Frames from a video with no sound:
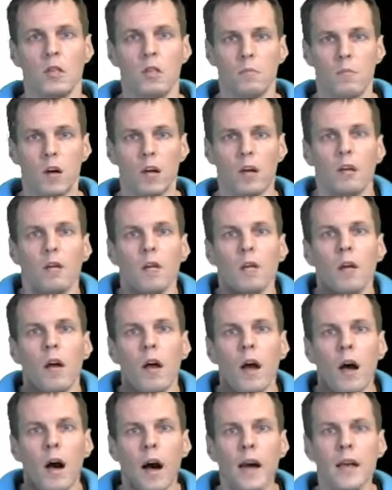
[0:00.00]
But
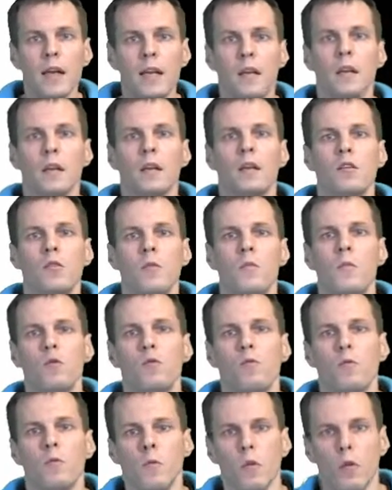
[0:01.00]
ideally, you would
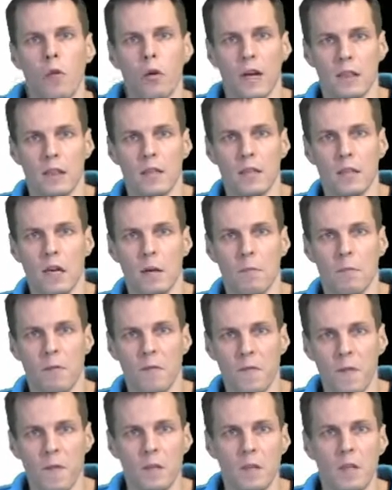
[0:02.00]
look at this number
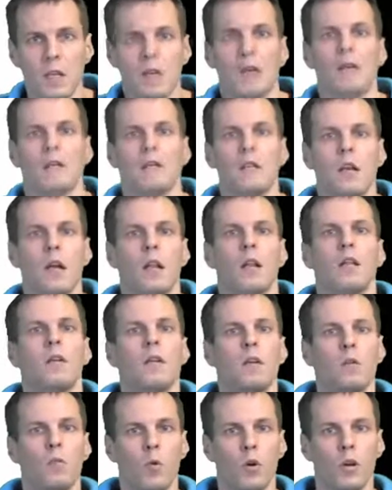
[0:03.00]
15 and tell
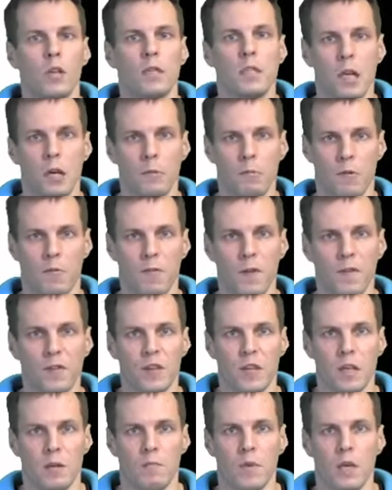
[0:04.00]
what does the number
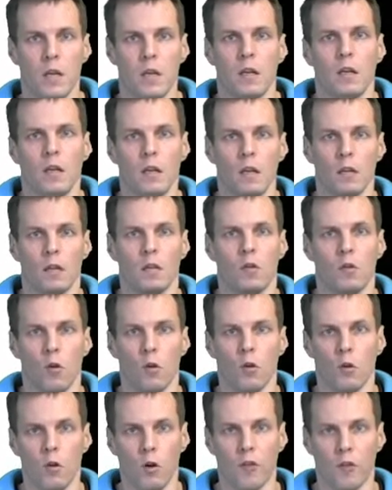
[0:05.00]
15 mean in your
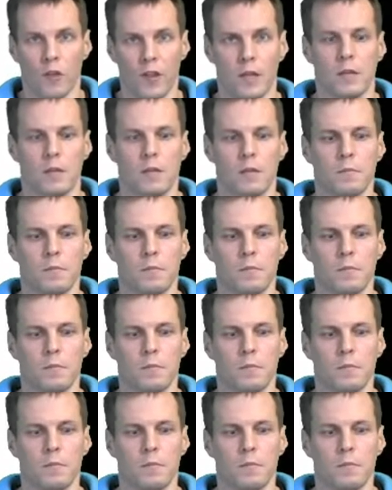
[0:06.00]
context.